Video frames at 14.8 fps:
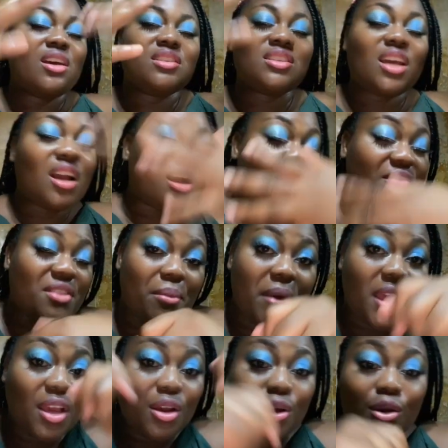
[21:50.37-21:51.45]
take off the
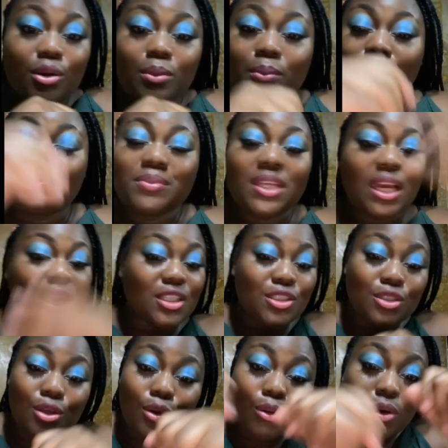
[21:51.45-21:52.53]
makeup, take a
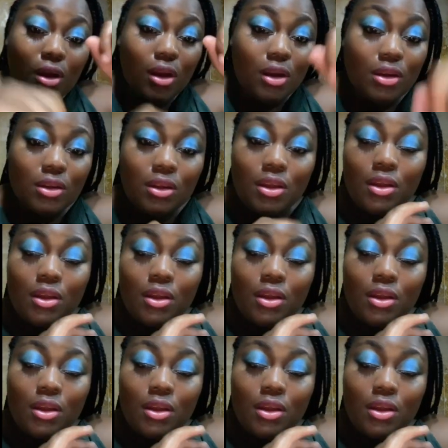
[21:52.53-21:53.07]
shower,